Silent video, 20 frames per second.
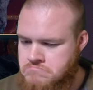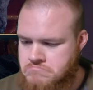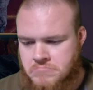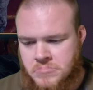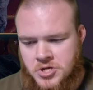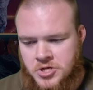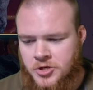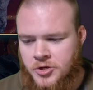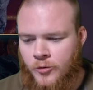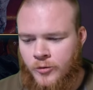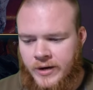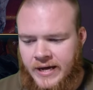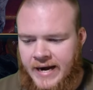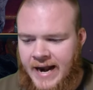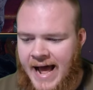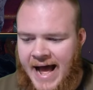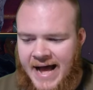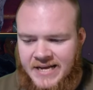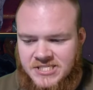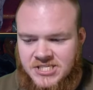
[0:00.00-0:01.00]
you'll get
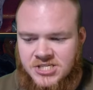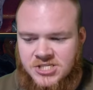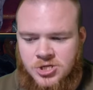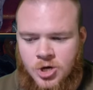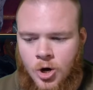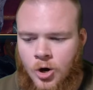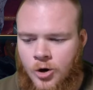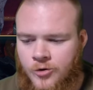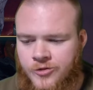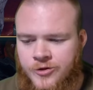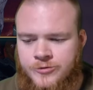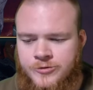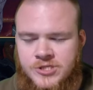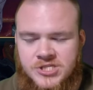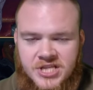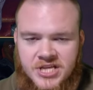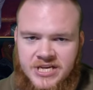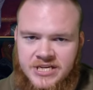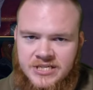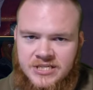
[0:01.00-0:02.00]
access to all those
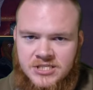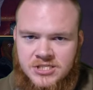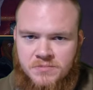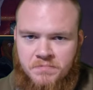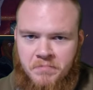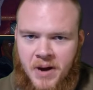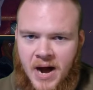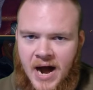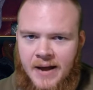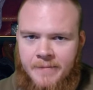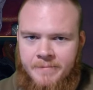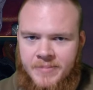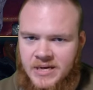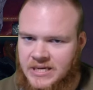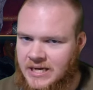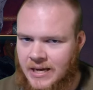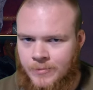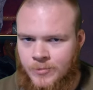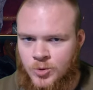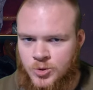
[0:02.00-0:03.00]
things by being
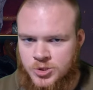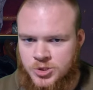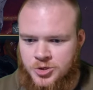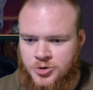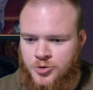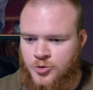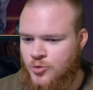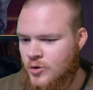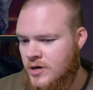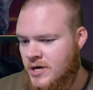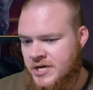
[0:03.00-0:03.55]
able to